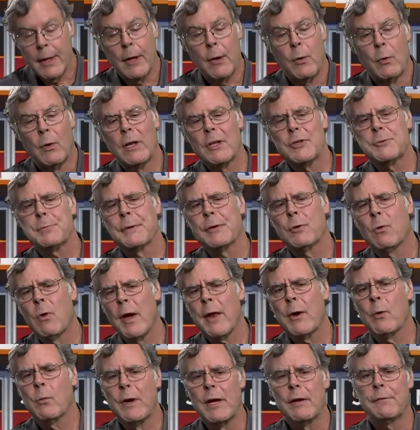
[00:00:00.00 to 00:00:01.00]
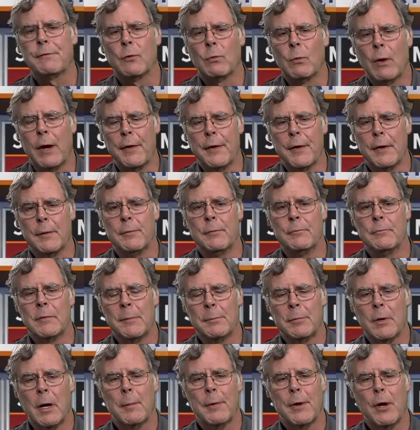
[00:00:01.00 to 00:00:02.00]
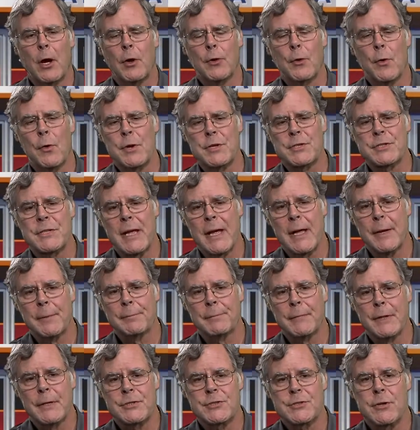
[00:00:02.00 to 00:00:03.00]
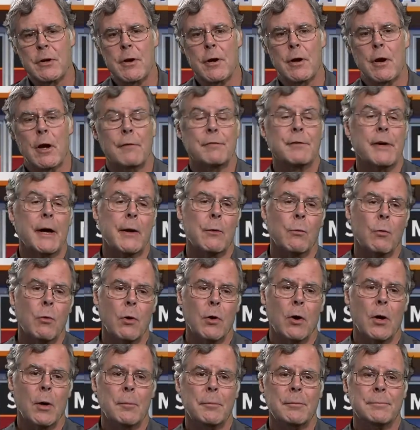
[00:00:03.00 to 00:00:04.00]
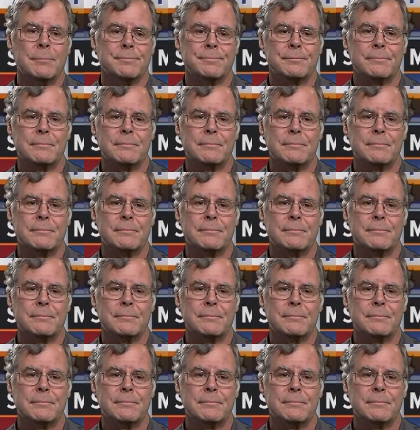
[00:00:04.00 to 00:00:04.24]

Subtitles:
Well, it's been quite a week for weather. We probably all noticed that. It started off kind of warm.